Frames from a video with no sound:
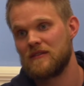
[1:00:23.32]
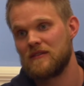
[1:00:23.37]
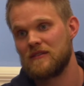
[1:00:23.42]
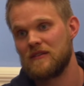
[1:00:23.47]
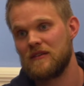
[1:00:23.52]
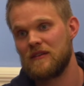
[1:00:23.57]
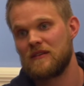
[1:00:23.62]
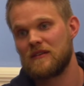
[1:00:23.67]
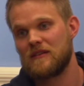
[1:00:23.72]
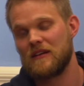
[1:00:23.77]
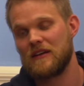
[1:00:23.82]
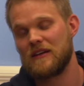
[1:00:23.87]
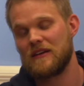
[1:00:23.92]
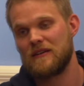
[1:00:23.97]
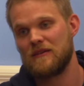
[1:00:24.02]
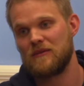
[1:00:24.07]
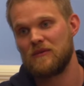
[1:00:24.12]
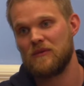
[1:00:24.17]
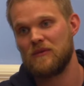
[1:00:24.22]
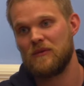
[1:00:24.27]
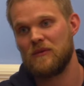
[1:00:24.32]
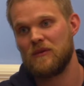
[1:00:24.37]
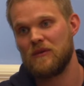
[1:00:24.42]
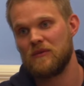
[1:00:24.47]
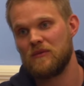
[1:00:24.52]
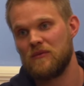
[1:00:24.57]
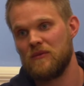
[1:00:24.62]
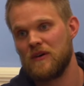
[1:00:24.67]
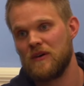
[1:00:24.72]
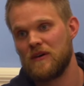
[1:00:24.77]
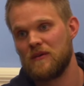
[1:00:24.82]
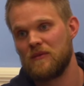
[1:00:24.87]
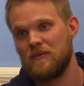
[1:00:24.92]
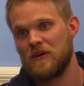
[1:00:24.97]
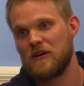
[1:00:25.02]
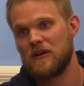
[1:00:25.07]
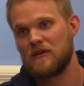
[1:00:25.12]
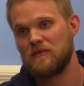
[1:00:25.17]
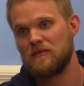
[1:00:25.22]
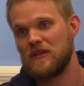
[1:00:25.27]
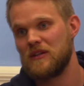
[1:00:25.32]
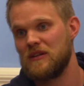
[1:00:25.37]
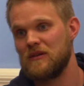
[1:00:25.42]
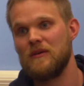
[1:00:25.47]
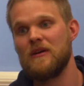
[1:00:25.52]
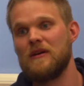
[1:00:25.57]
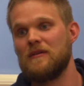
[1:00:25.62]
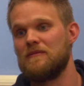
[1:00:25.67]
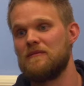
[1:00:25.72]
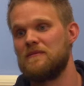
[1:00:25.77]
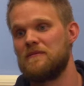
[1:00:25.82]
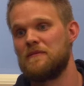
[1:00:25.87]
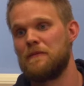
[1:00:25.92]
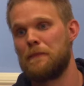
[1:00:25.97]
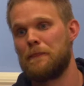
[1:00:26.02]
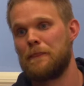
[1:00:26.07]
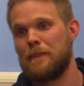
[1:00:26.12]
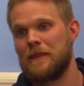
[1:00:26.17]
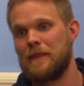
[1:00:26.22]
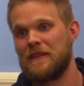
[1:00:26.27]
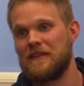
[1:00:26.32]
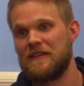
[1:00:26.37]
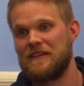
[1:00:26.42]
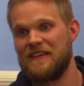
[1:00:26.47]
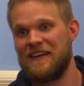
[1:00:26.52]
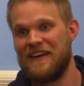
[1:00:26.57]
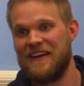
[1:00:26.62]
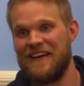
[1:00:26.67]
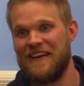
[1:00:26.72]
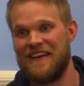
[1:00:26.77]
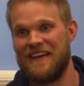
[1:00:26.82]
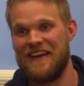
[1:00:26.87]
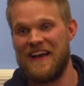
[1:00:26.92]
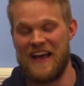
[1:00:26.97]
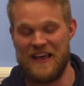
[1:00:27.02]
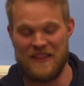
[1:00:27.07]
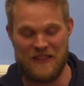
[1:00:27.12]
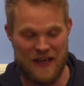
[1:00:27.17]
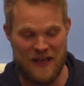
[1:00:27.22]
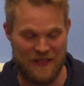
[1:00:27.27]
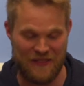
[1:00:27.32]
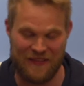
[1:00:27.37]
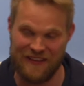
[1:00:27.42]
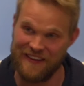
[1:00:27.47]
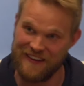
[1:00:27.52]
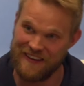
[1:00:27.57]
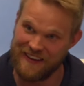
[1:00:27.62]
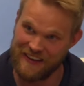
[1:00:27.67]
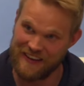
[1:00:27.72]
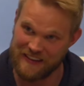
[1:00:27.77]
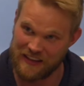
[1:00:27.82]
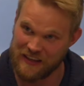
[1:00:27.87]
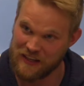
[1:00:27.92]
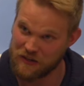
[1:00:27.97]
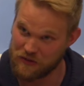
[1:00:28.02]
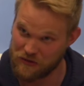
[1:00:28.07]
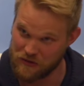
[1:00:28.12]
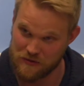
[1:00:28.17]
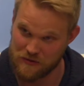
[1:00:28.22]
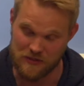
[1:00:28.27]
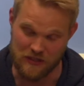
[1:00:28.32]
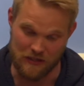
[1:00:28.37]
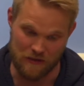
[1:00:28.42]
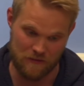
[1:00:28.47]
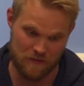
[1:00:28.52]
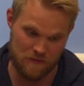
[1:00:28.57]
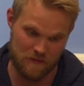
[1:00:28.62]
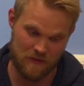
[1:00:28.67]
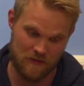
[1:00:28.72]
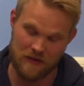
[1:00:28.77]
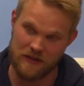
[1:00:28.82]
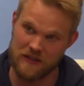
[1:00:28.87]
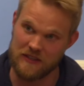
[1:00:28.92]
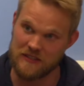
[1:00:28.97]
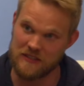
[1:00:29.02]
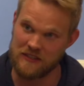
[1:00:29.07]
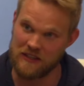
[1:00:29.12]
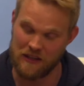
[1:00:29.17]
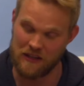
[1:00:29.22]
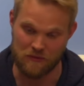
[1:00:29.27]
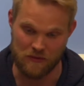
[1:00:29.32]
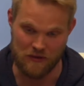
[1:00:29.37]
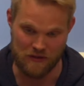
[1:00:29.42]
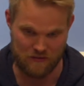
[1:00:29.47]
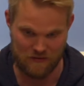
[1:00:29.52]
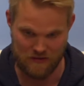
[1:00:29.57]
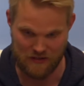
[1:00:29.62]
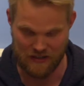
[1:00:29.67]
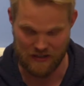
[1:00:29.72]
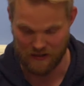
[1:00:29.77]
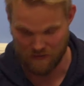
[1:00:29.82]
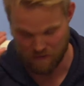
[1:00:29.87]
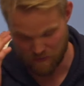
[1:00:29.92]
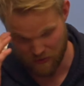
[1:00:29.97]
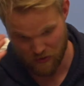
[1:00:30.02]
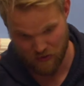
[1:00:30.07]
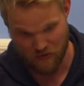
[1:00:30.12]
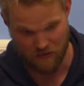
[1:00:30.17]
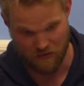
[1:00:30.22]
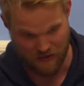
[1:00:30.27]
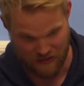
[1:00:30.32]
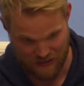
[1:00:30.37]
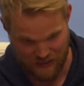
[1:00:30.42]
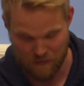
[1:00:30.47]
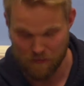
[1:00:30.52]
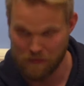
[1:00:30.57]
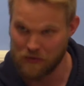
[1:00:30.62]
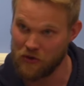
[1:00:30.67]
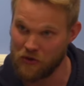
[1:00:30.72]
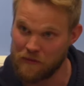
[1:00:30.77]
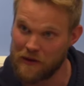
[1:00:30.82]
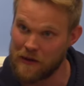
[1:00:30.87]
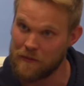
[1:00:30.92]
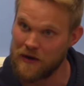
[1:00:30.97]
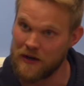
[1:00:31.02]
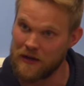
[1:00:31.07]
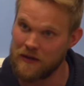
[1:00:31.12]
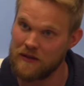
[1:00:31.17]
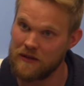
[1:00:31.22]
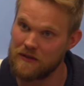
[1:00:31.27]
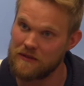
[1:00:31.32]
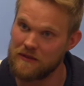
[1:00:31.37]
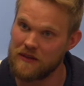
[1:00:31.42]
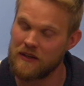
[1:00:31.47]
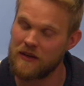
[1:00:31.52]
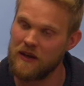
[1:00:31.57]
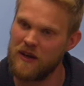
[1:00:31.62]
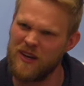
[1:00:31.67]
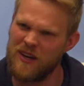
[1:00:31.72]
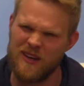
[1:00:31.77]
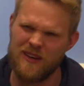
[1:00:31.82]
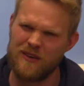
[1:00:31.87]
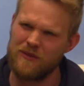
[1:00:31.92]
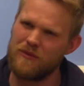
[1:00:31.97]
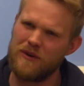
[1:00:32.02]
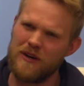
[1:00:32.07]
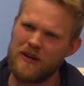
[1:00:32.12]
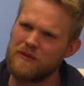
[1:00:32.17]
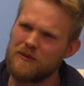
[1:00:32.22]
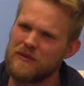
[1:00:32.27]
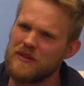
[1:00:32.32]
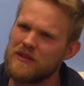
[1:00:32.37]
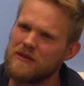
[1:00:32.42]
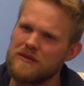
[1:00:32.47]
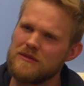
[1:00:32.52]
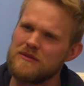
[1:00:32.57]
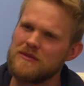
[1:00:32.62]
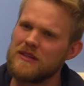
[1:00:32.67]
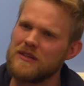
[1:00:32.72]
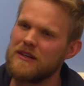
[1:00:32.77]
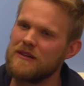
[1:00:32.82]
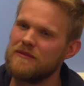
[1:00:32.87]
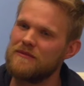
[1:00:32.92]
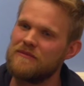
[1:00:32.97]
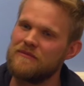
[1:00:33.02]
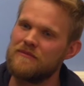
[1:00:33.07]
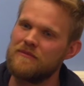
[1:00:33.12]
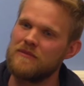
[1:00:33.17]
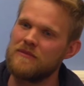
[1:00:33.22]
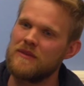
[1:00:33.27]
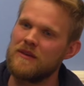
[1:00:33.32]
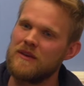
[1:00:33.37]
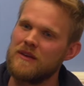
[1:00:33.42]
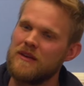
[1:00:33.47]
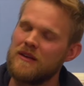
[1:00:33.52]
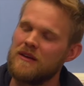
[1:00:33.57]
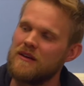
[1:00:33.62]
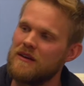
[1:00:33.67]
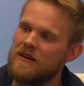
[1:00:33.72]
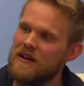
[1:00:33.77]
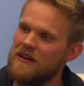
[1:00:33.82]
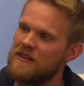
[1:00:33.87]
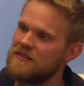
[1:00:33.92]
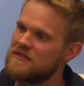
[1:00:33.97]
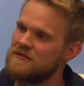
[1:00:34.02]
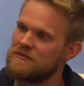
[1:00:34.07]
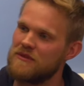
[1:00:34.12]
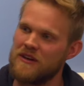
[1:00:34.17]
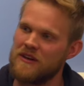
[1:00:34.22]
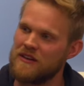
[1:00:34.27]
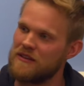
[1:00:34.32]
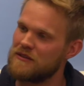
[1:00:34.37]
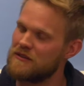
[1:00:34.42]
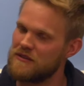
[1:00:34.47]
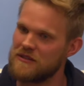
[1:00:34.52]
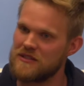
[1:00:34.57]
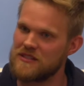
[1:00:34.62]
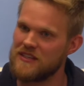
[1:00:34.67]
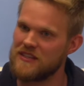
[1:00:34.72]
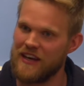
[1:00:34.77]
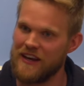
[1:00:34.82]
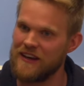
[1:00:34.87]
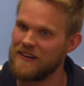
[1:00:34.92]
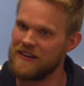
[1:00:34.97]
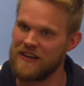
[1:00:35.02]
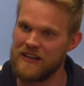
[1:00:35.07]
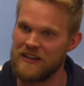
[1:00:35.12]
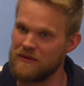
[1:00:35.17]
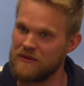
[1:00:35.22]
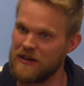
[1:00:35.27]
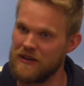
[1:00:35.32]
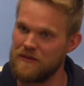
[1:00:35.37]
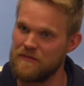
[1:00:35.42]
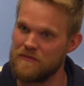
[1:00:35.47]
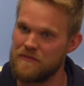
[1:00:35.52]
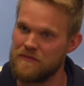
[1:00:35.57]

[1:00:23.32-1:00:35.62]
So it's like, what are we doing? And then cruising is another one. Like it did blow my mind. It's like, why are we cruising it? It's running through the scale anyway.